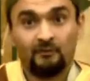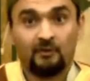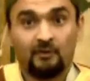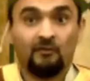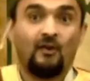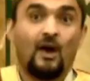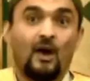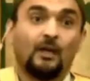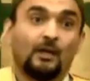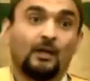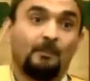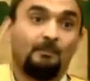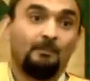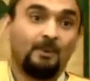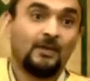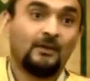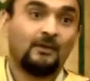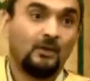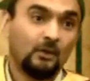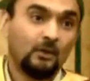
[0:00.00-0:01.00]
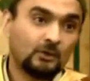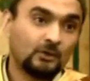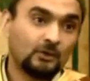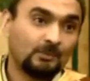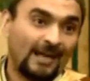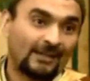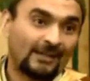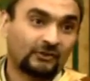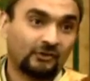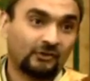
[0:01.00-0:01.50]
If you fall on a big, huge
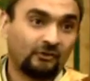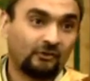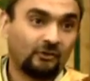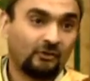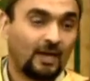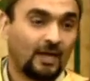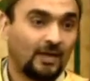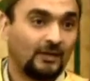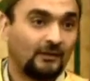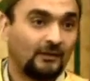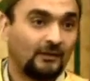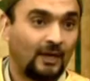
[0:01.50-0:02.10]
mattress, you're not